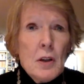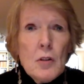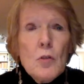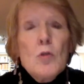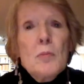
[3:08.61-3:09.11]

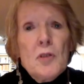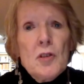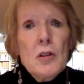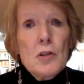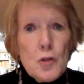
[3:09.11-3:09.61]
an
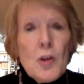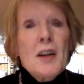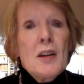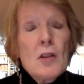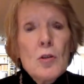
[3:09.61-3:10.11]
enormous
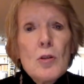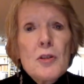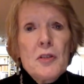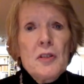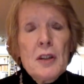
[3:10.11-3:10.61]
strain on
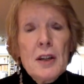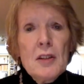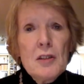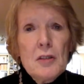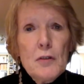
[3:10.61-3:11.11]
all the
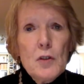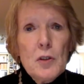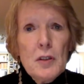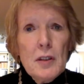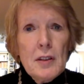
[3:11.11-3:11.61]
societies that
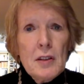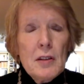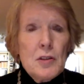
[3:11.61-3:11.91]
fought in it,